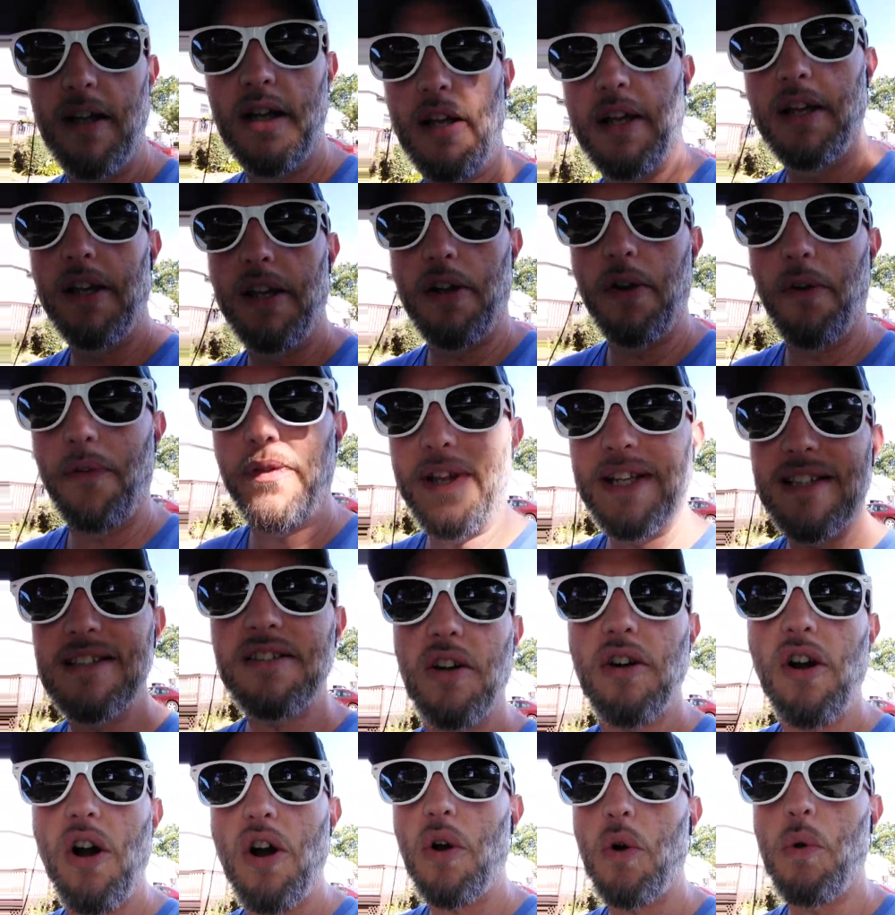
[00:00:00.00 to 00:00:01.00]
You know, these
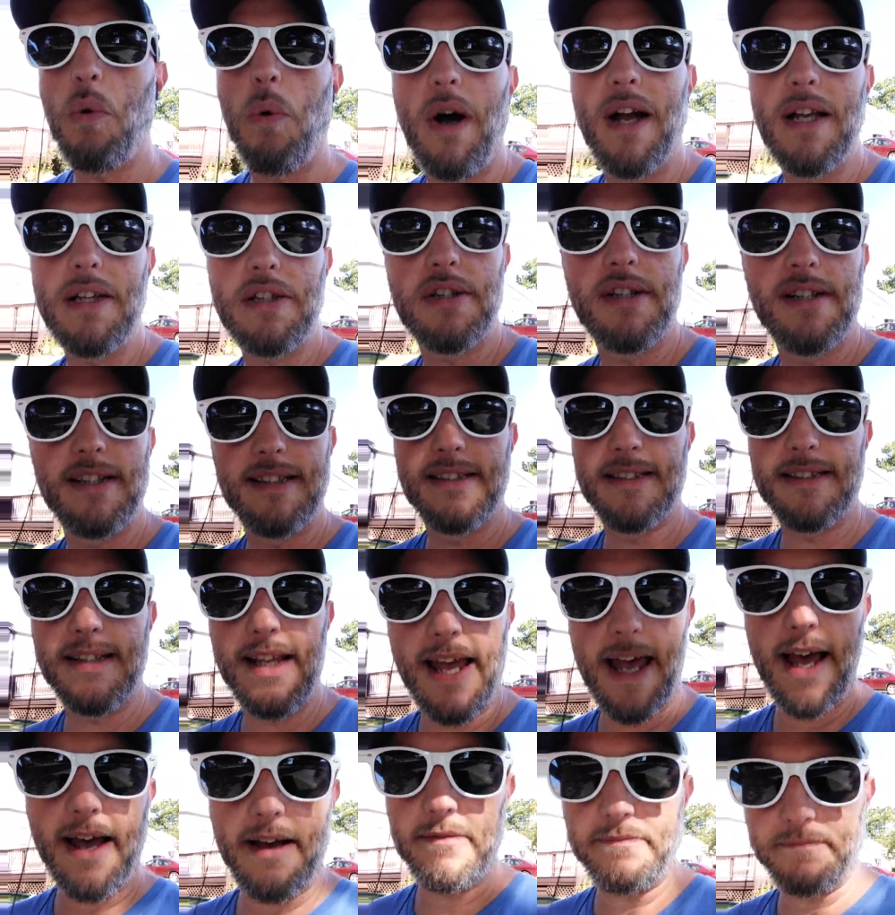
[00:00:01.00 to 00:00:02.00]
are all questions
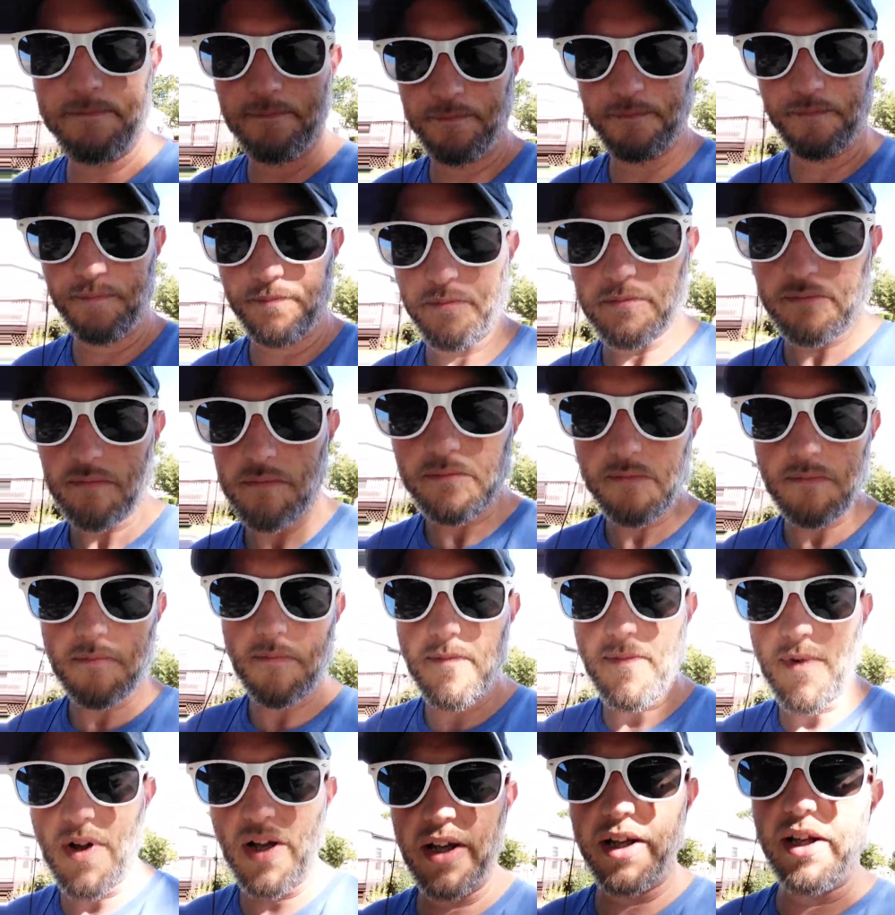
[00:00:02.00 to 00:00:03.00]
that,
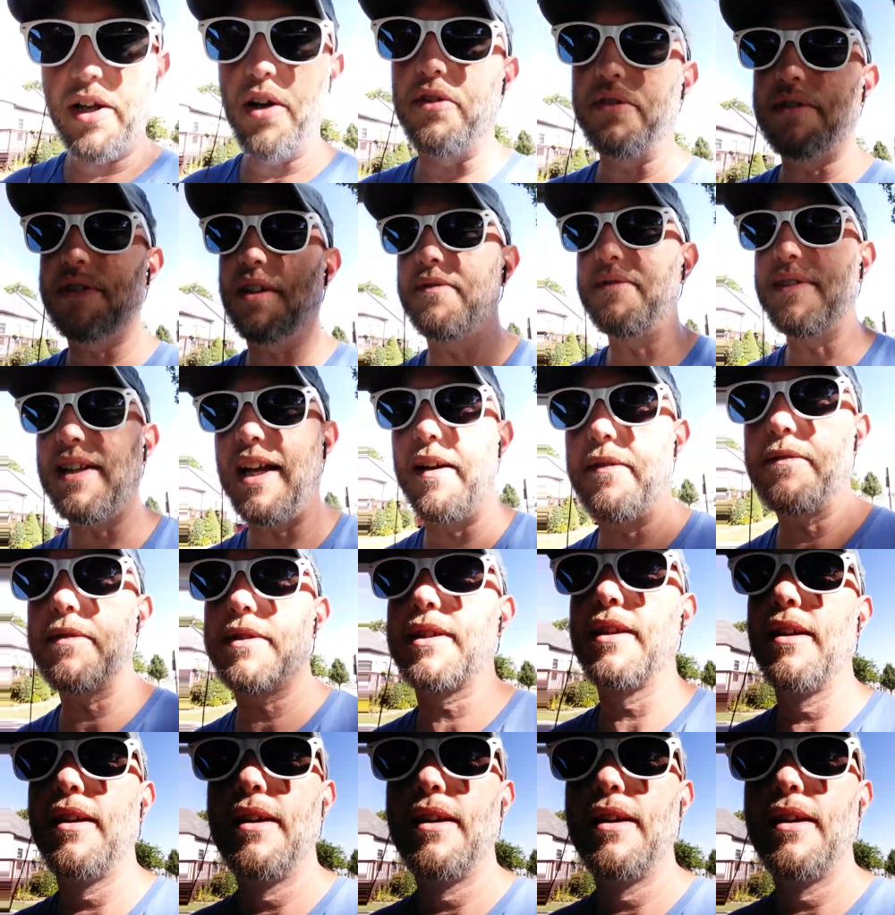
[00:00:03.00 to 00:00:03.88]
you know, sometimes